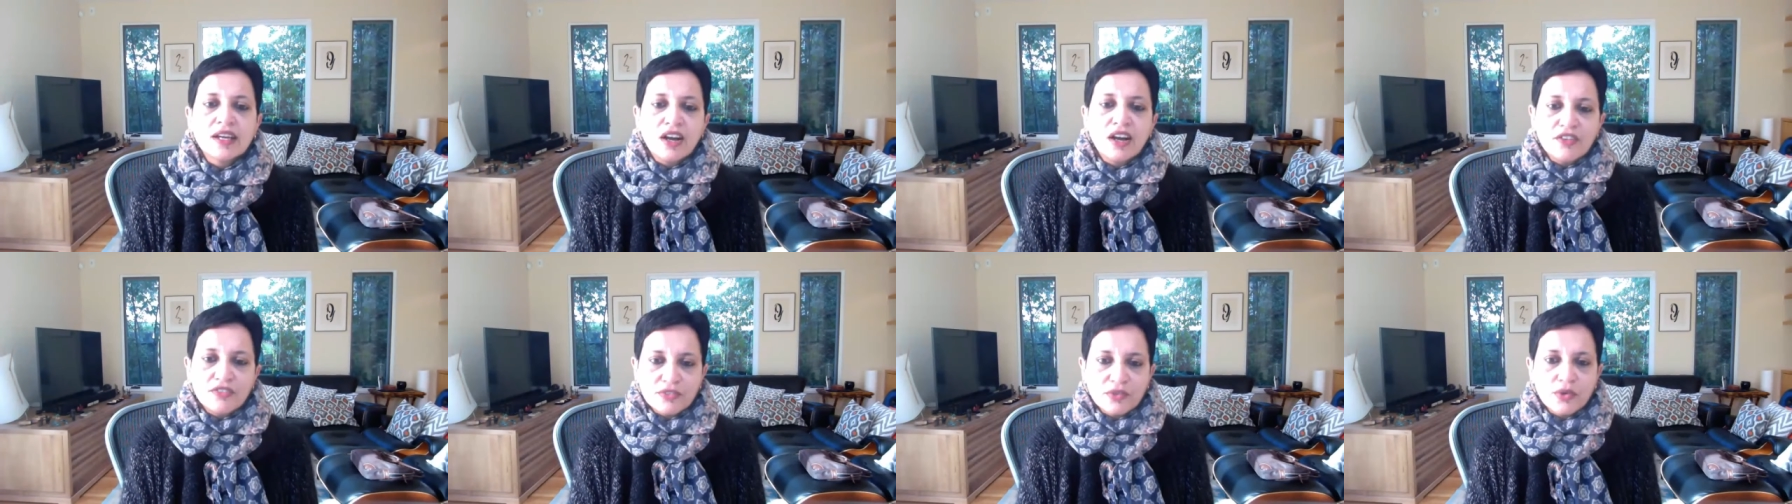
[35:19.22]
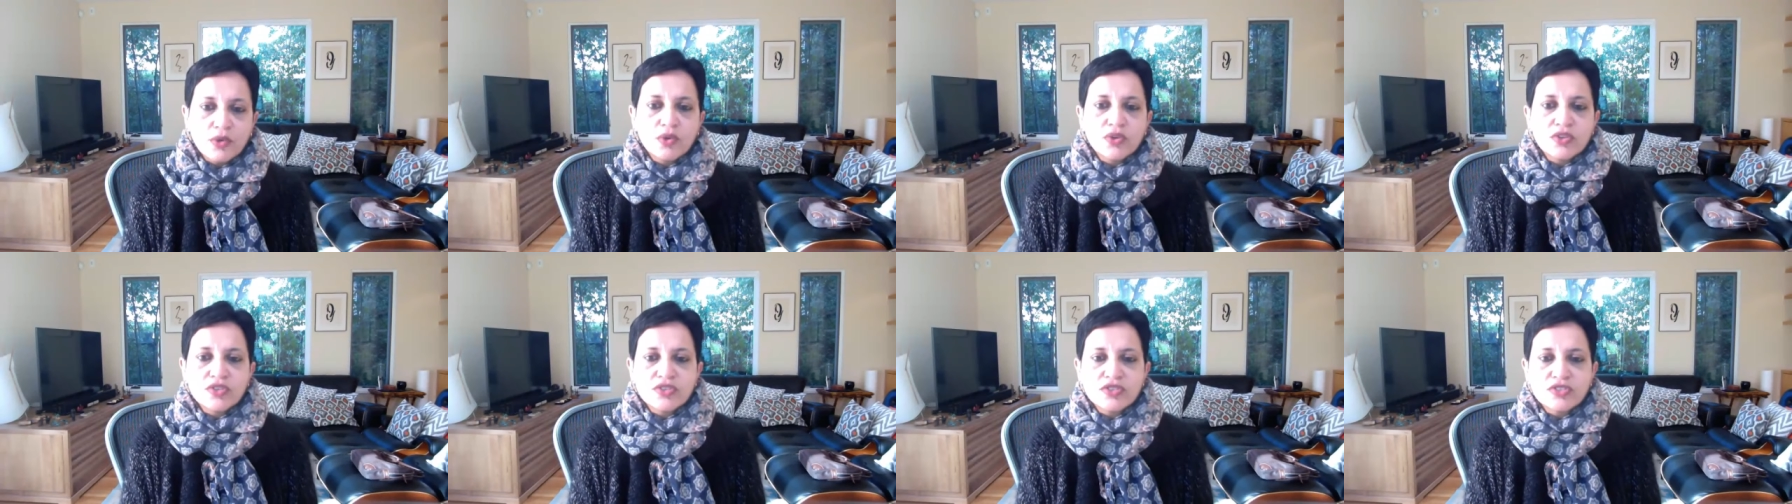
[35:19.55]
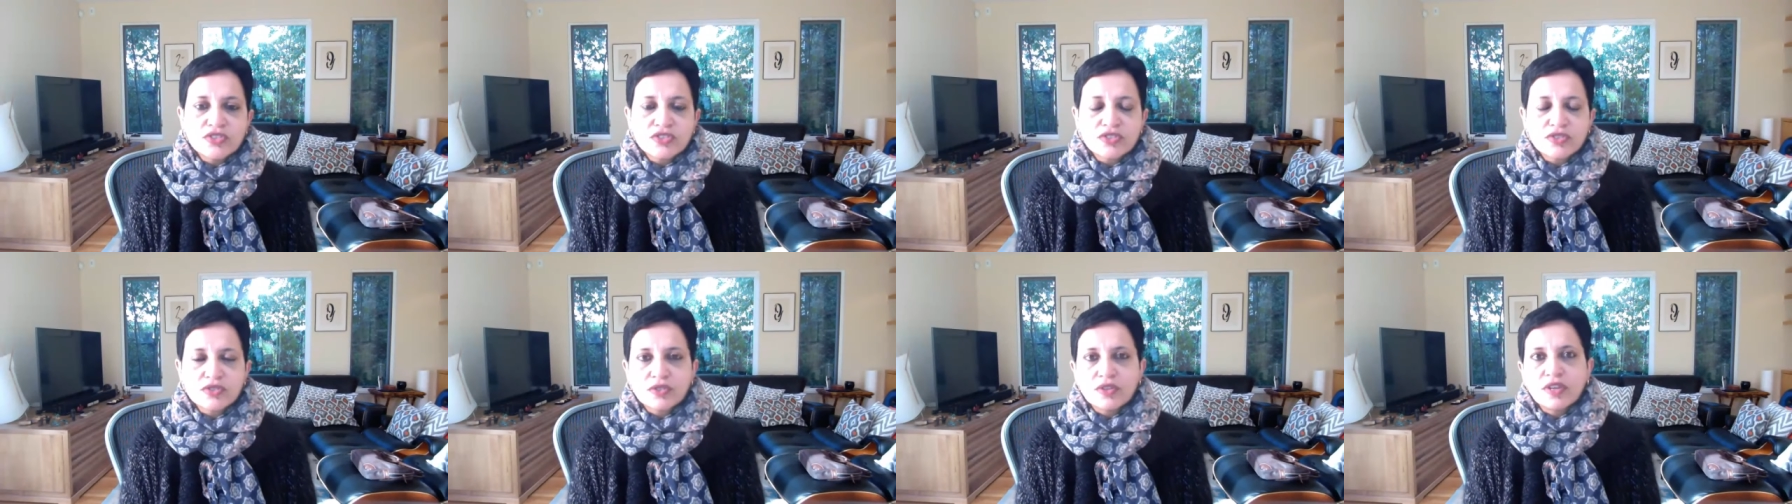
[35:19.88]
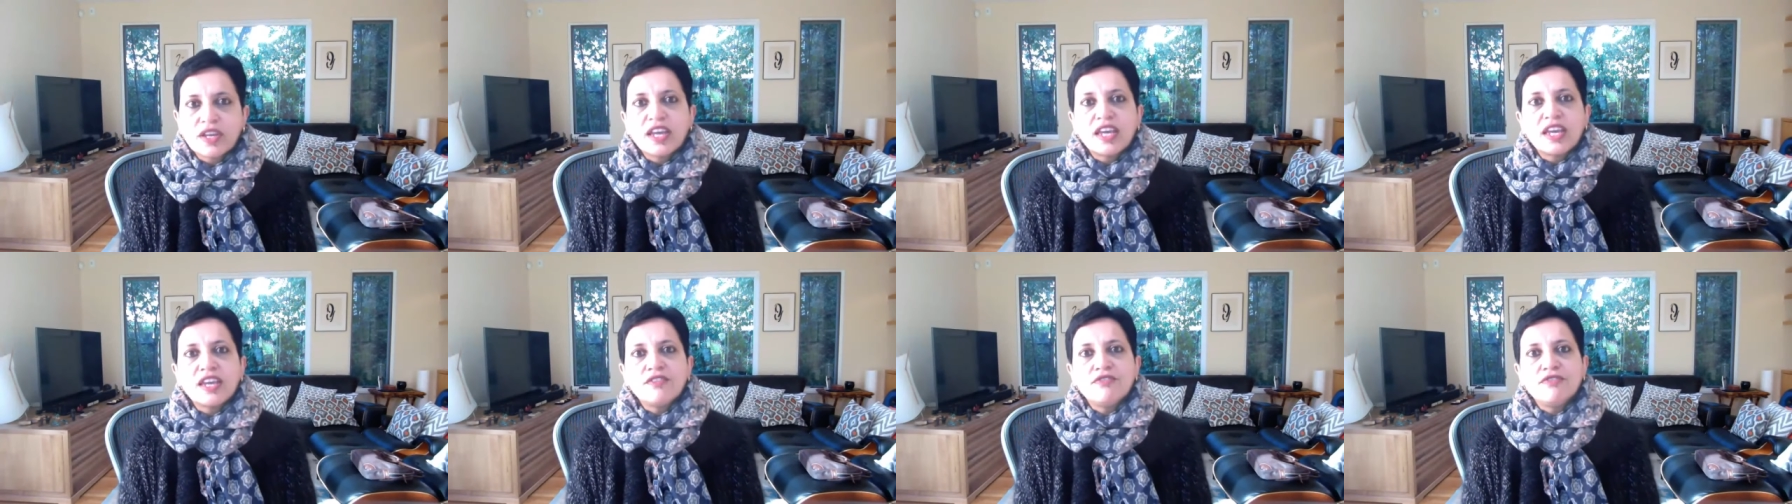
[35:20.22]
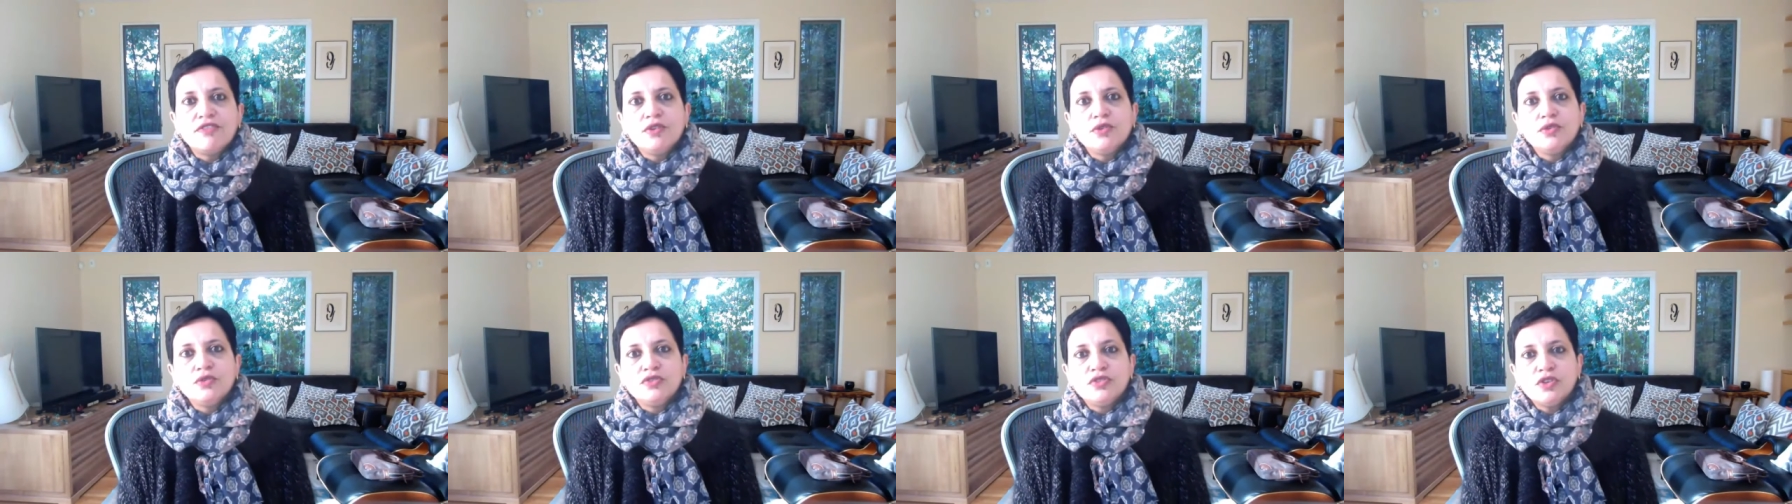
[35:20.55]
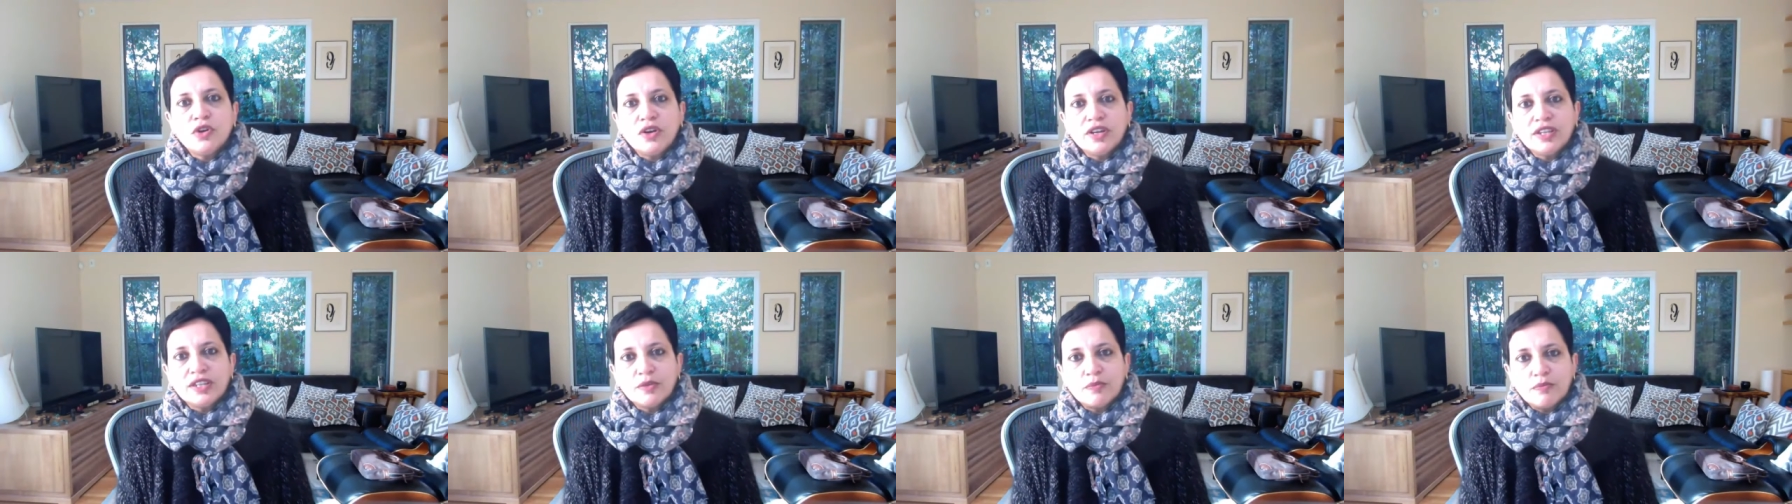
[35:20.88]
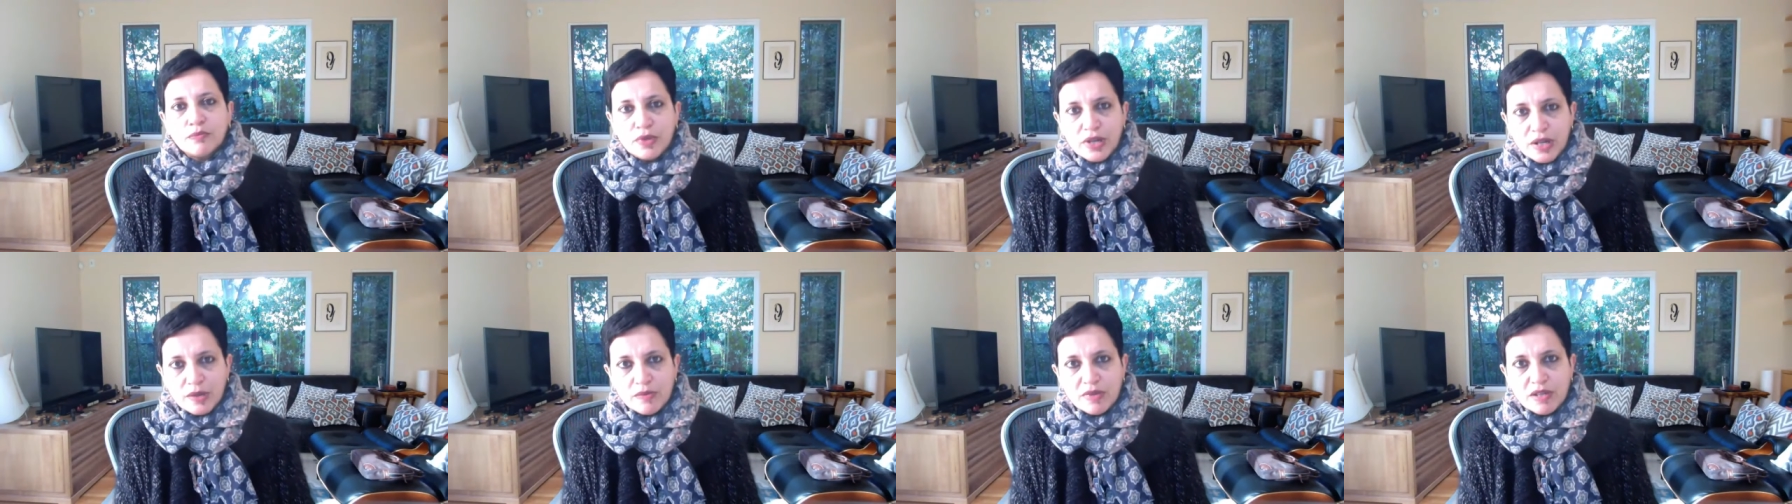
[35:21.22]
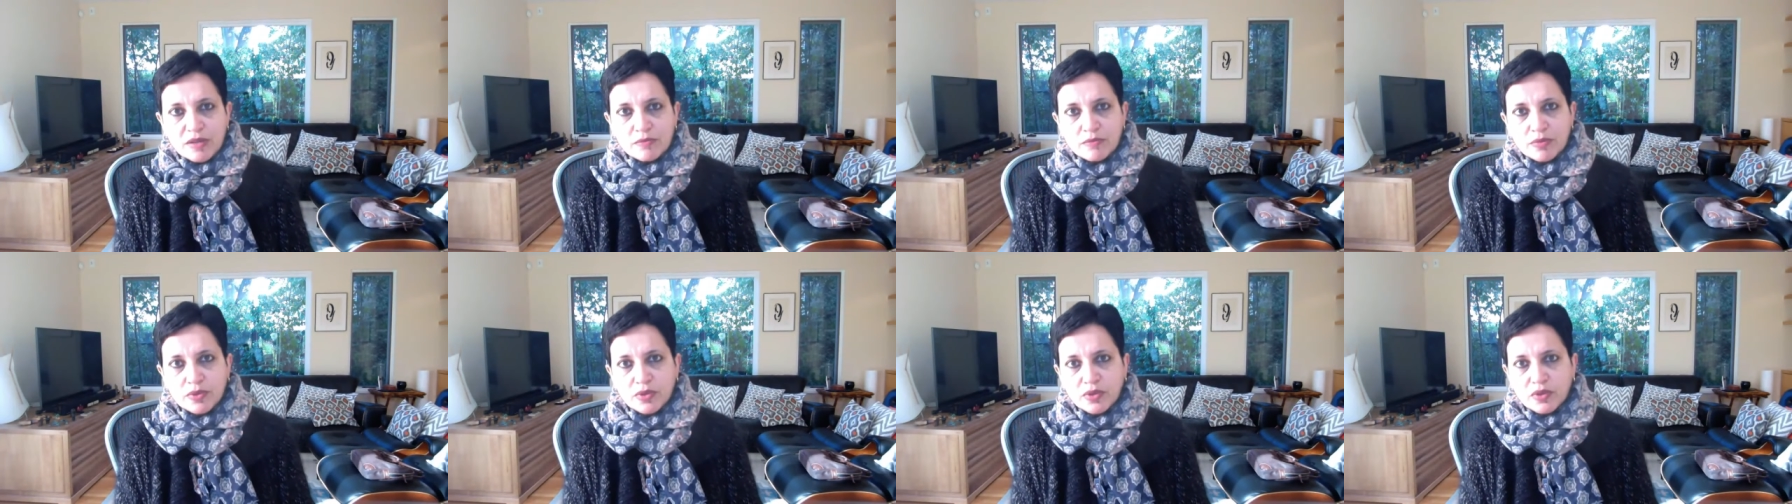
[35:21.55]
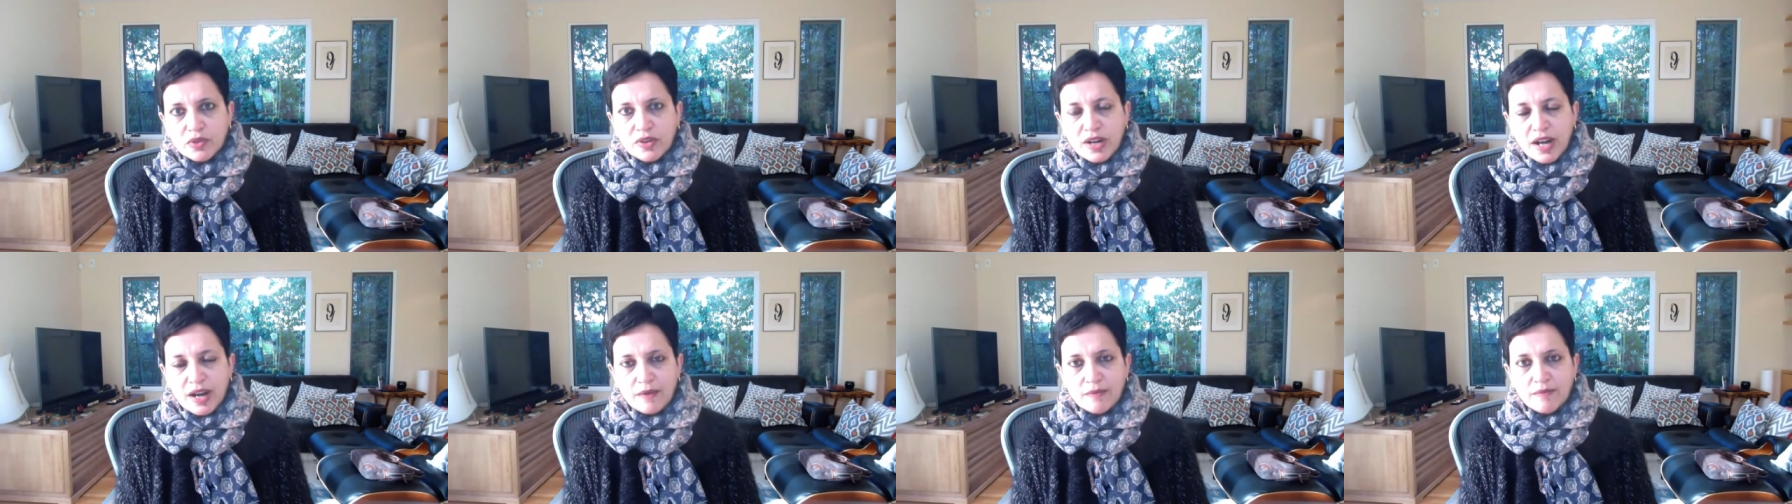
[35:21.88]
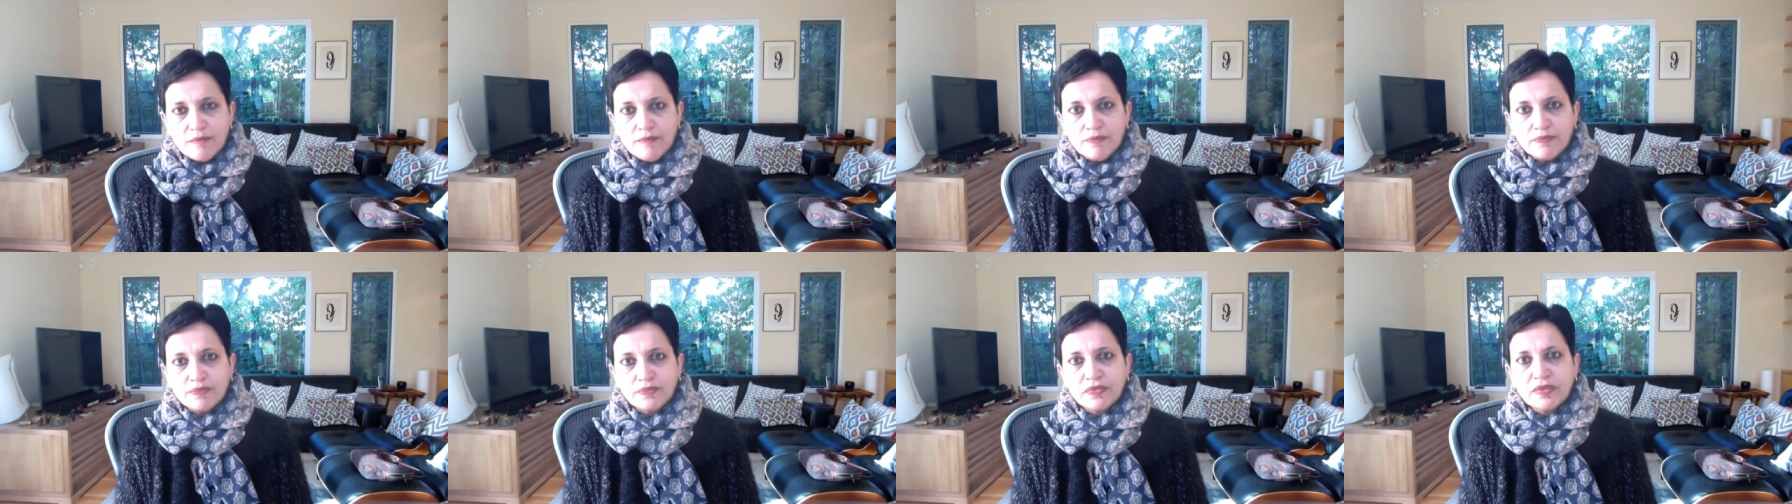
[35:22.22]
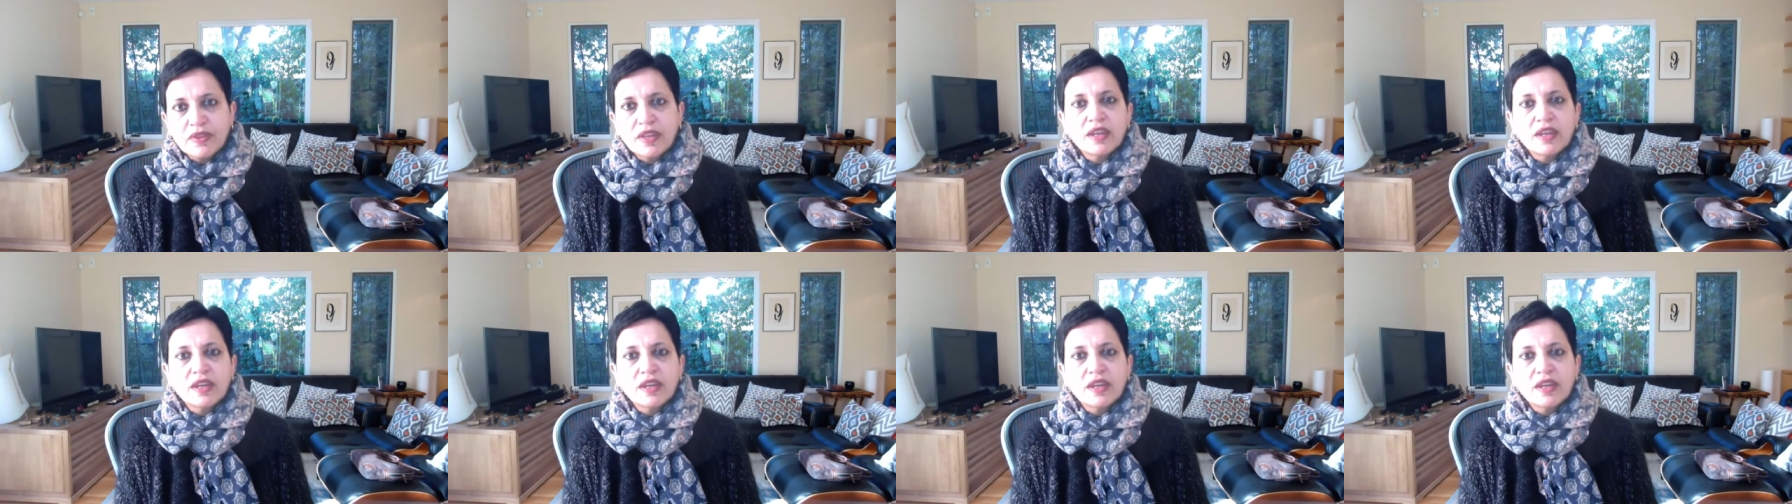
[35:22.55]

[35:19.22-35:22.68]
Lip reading: Of course, if you join the premium program,